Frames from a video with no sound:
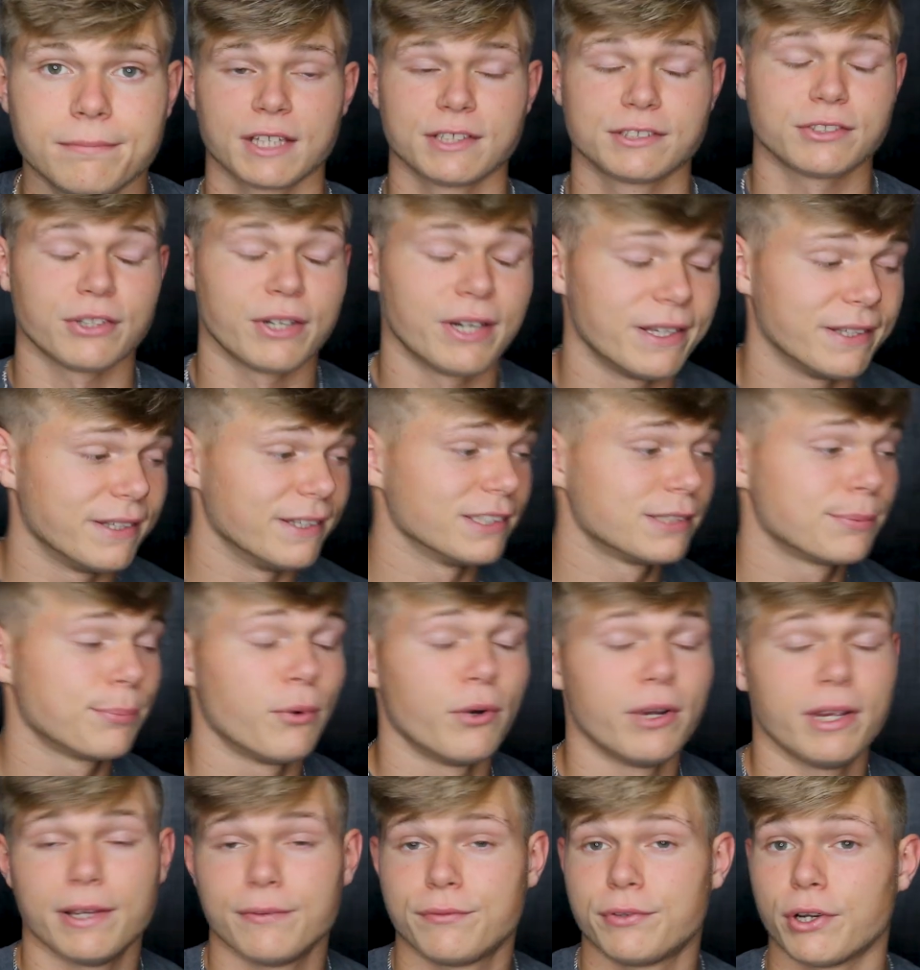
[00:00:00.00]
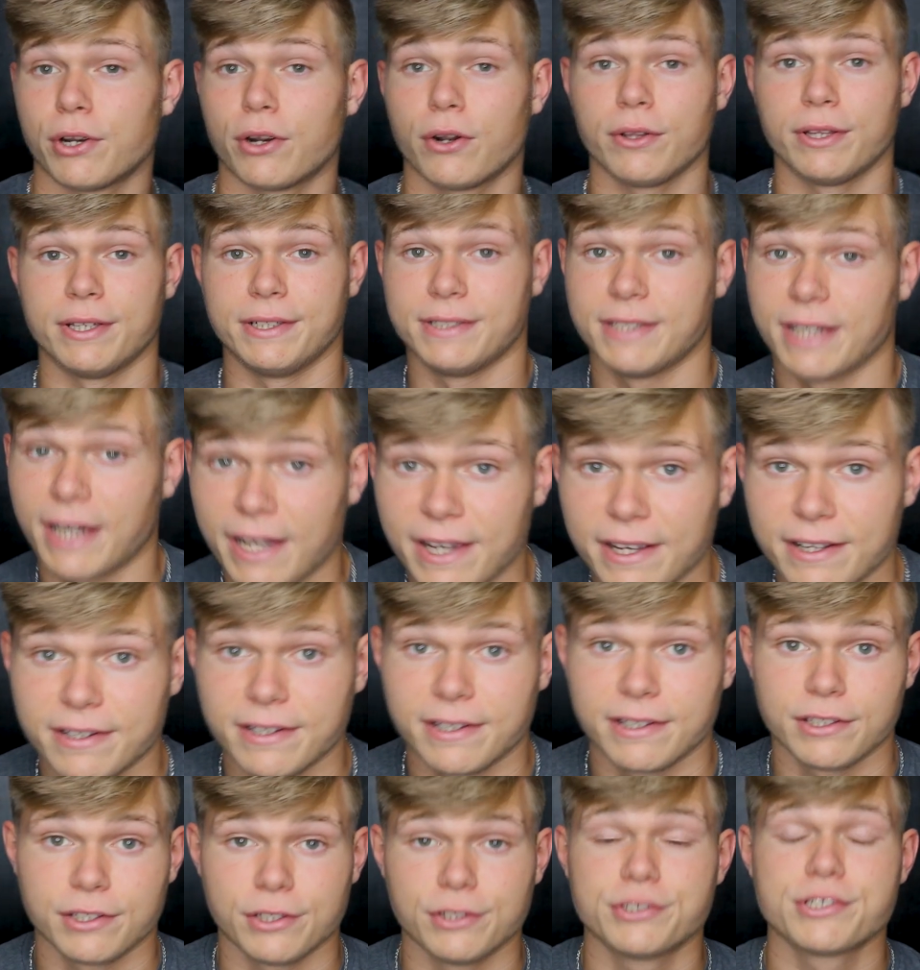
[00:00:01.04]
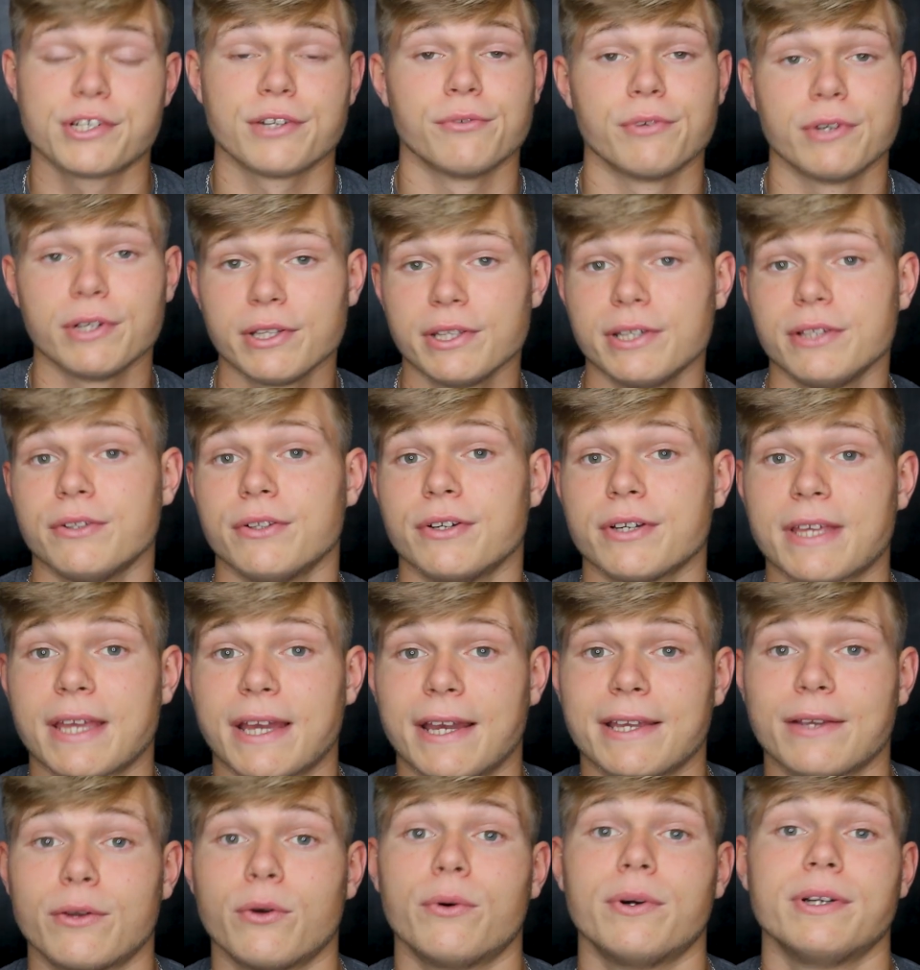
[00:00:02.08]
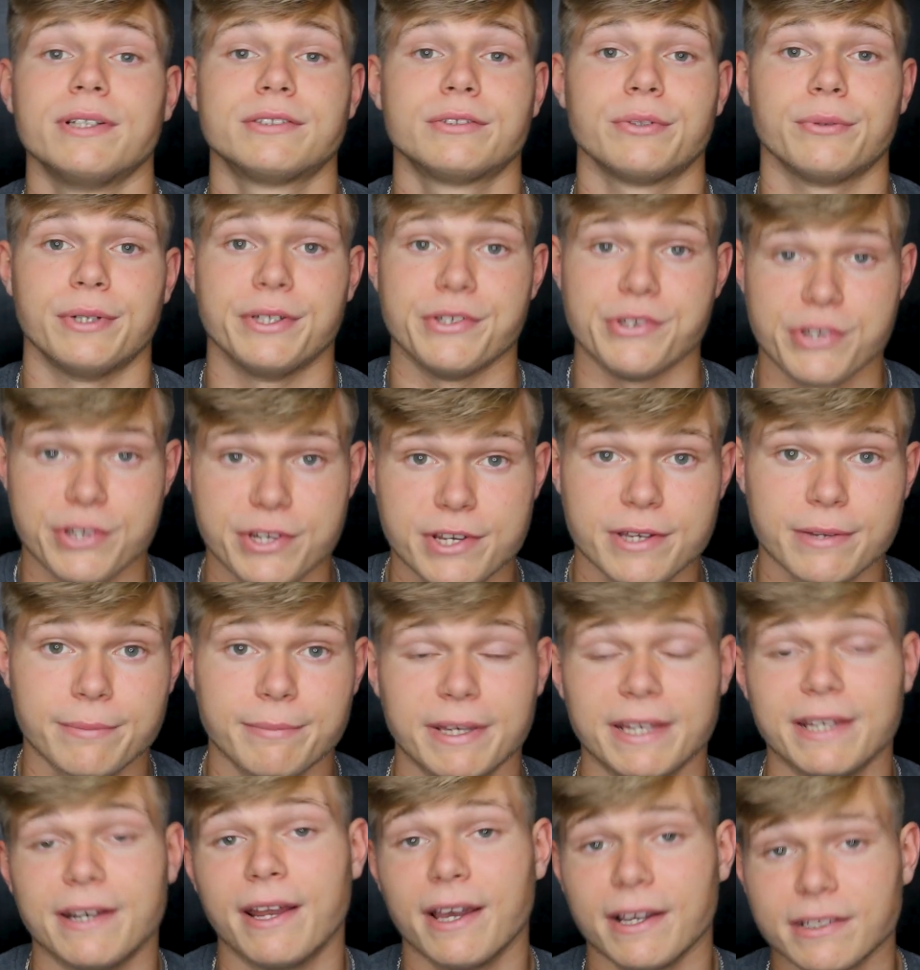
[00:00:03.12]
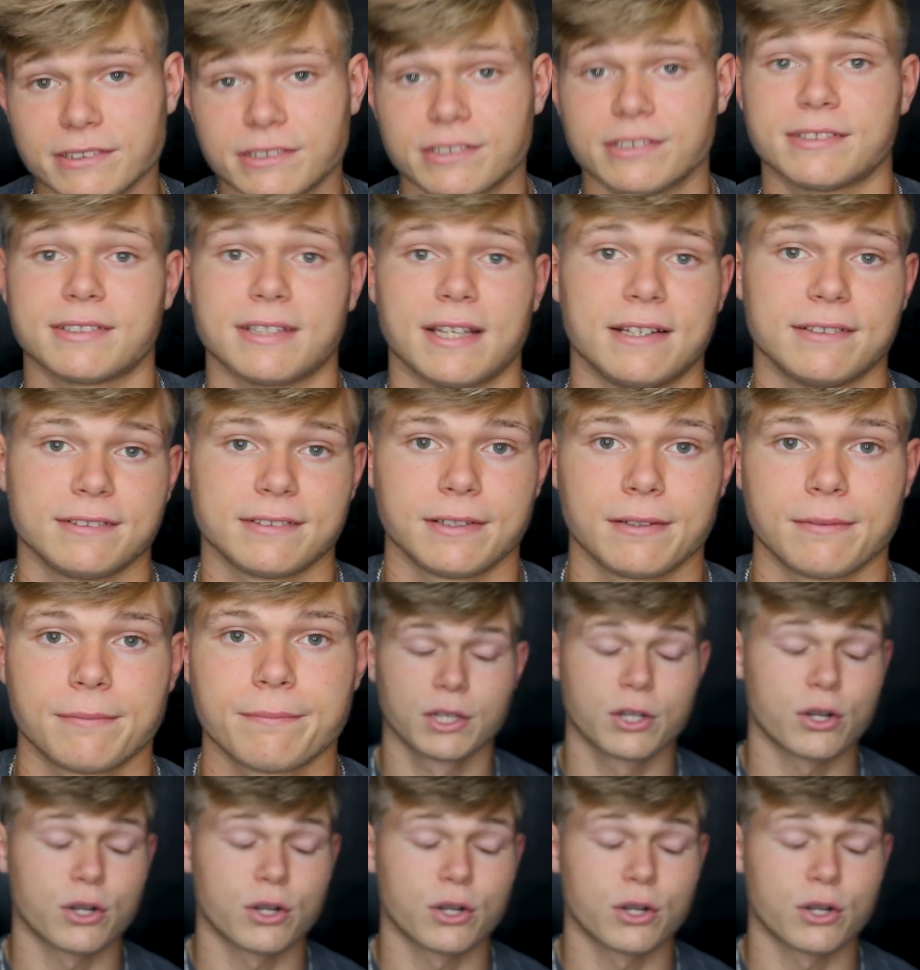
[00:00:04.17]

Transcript: So at this point, if you're only dieting, you should really look at going to a gym and exercising.